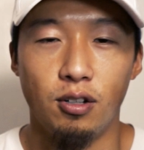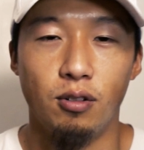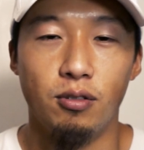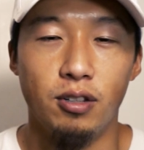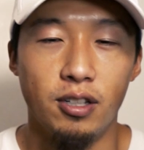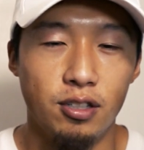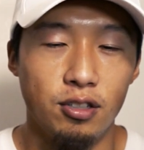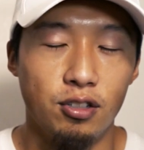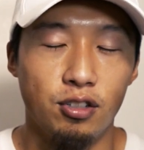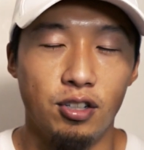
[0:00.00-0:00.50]

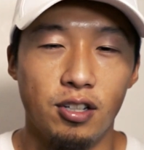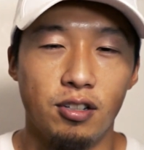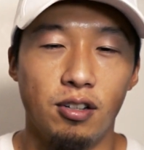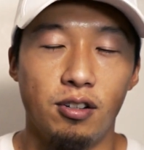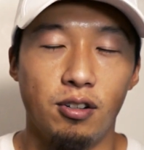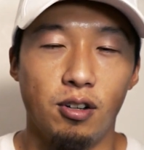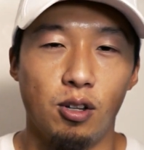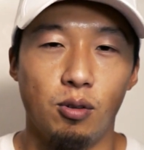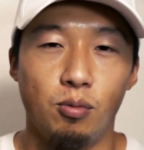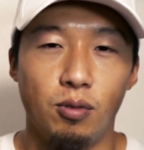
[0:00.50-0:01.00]
So this is
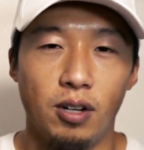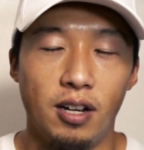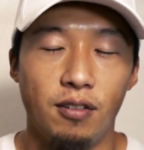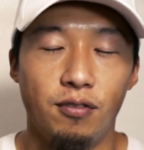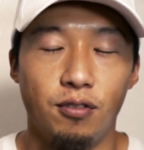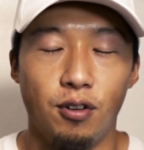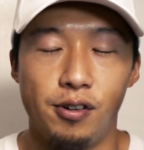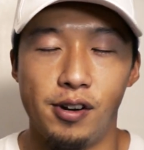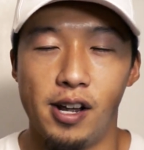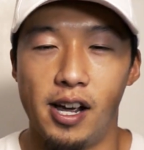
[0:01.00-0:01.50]
just another
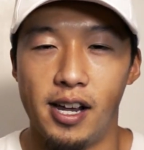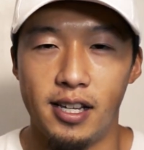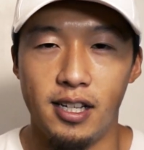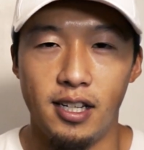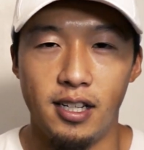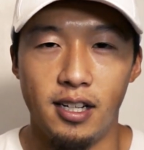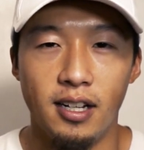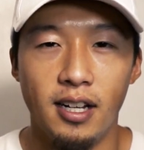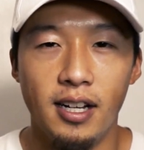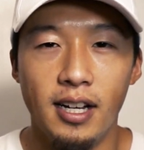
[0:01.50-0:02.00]
way for
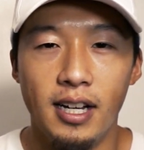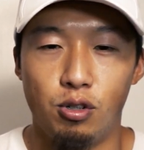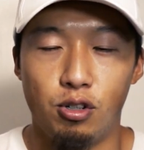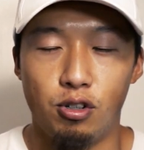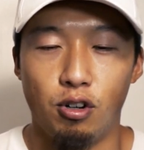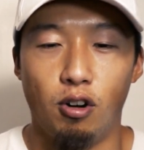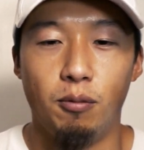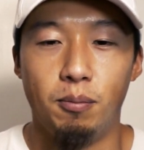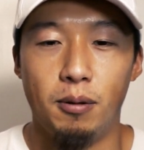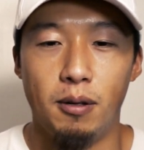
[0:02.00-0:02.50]
Nike to
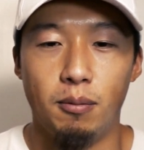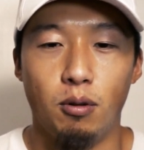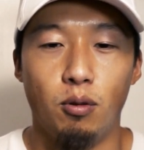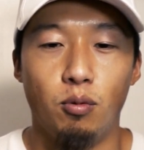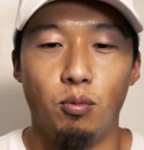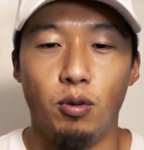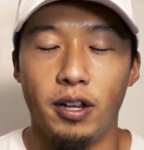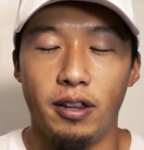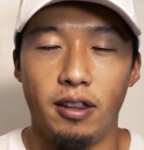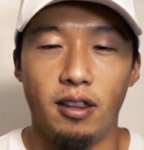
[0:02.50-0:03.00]
show
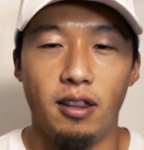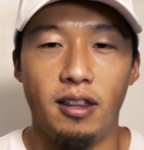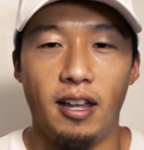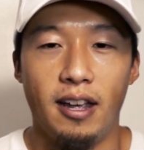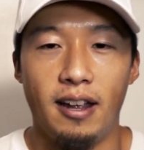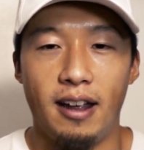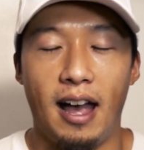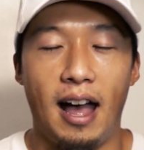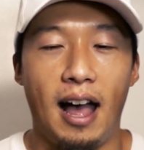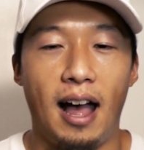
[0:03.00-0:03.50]
people what
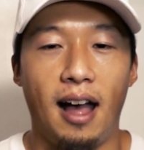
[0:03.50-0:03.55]
they